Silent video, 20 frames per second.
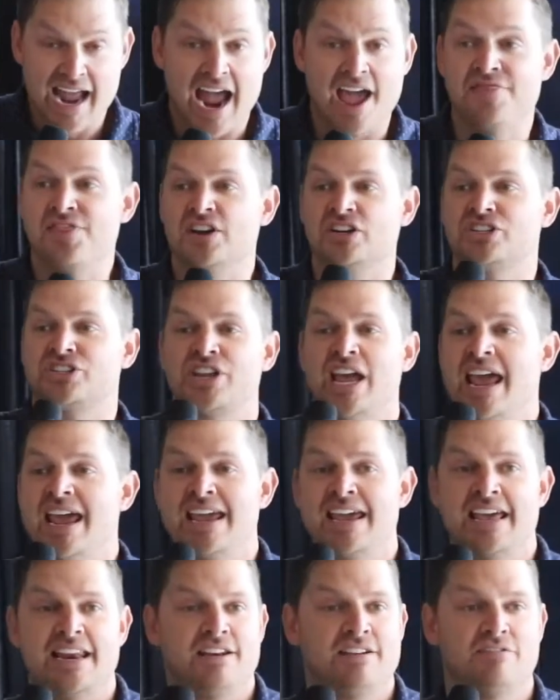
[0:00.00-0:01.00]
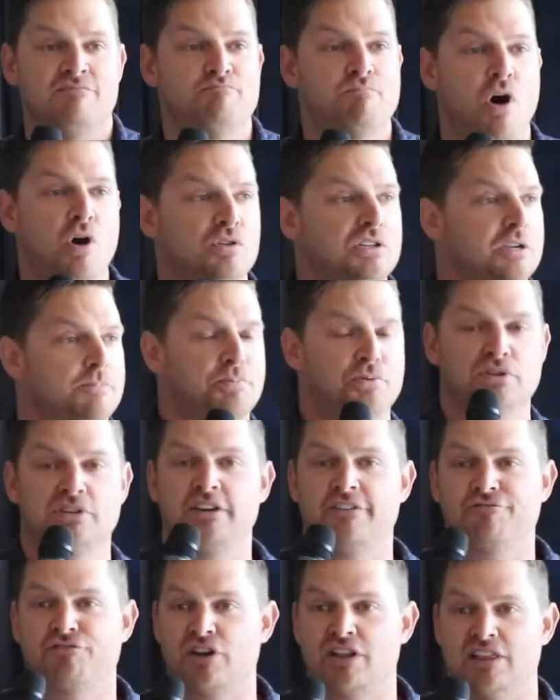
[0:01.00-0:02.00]
And they're saying it in multiple
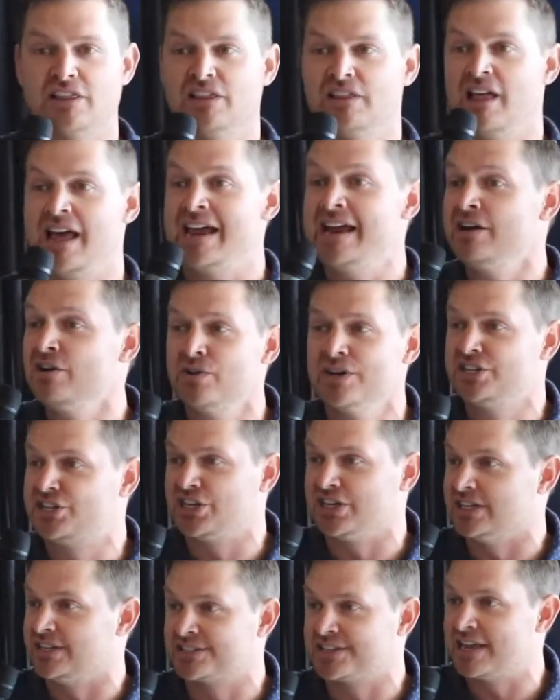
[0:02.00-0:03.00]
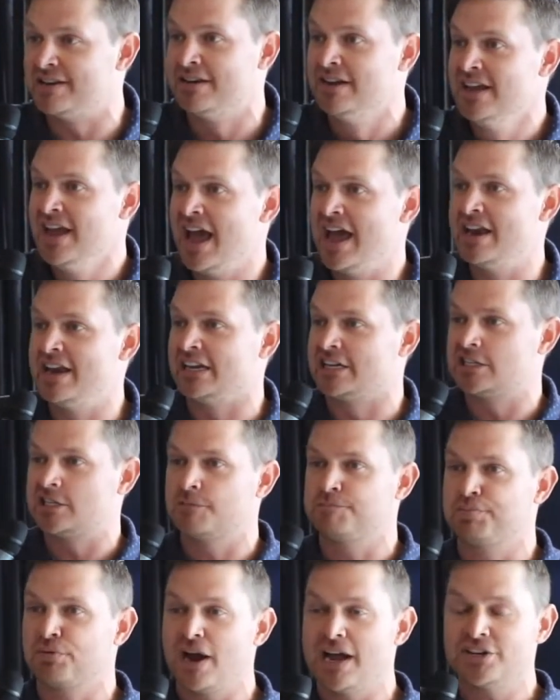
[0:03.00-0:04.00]
different languages and, and
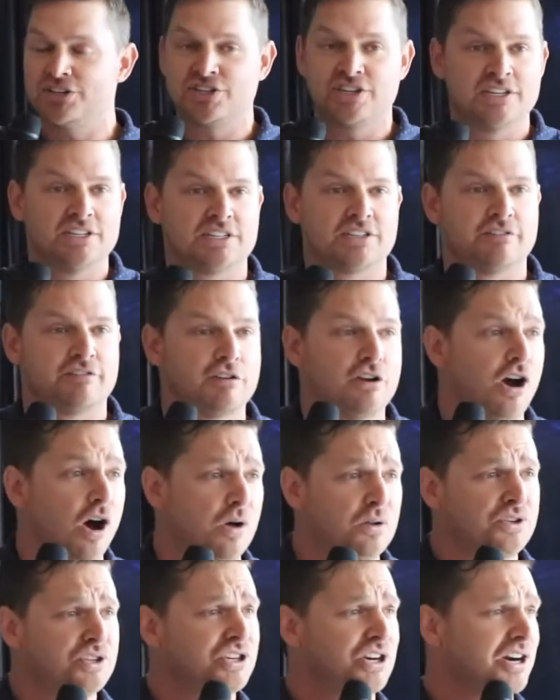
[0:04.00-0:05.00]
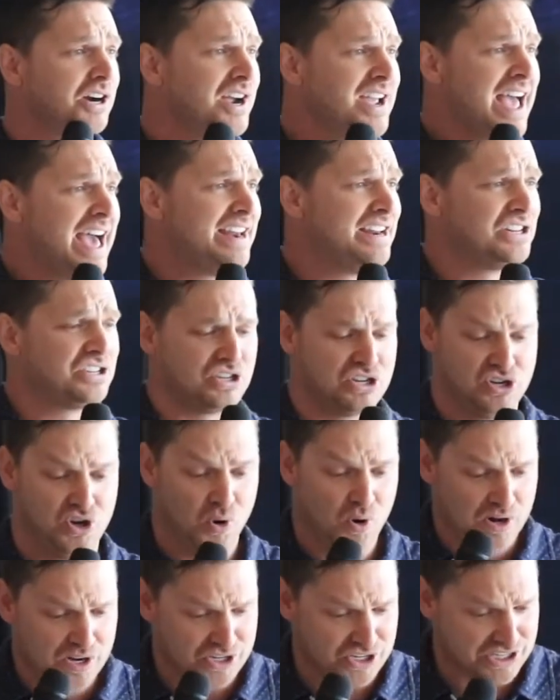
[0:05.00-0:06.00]
expressions of culture. And it's
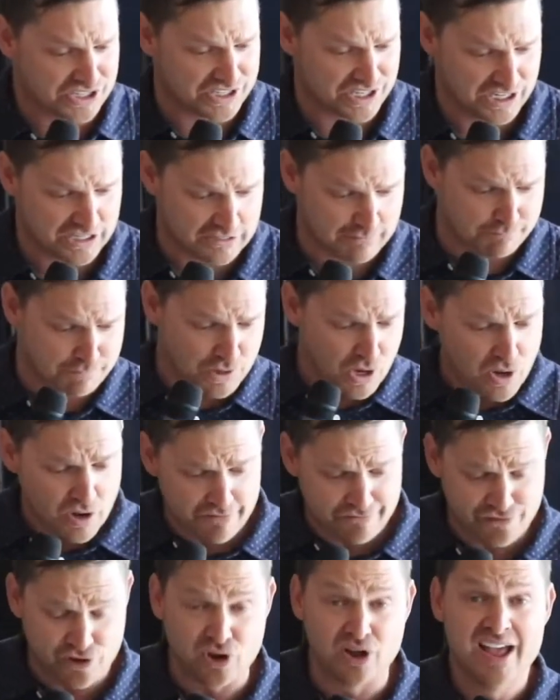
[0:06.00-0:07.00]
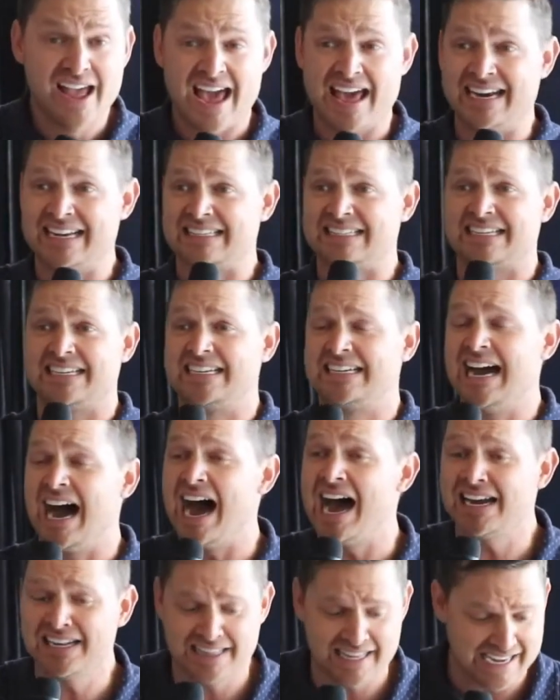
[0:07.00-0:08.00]
gorgeous and it's beautiful and it's
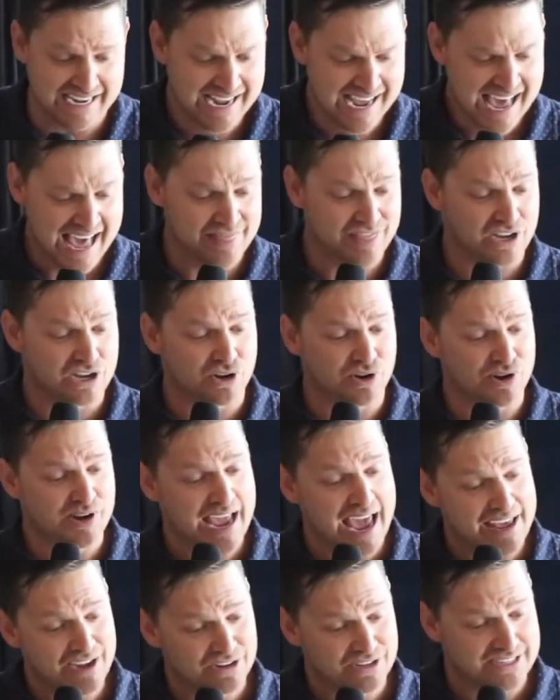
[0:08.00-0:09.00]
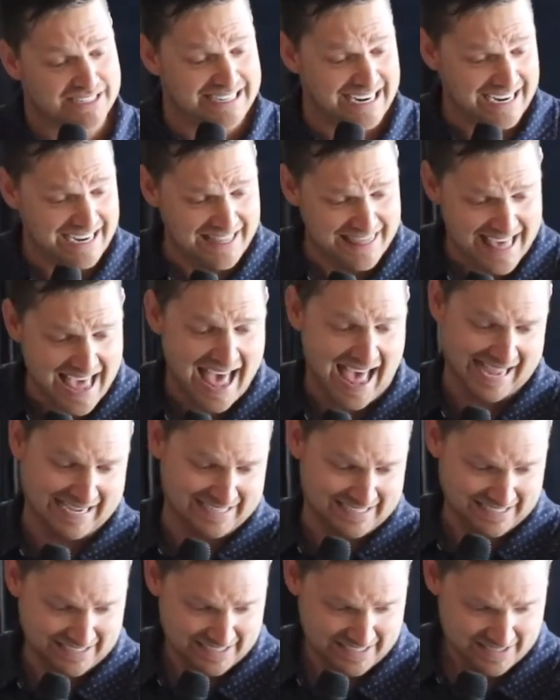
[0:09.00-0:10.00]
godly. And the Creator did
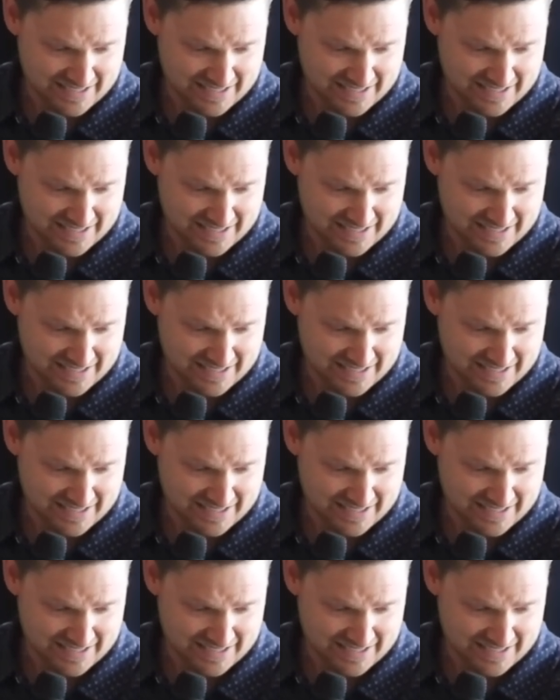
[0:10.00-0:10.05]
that.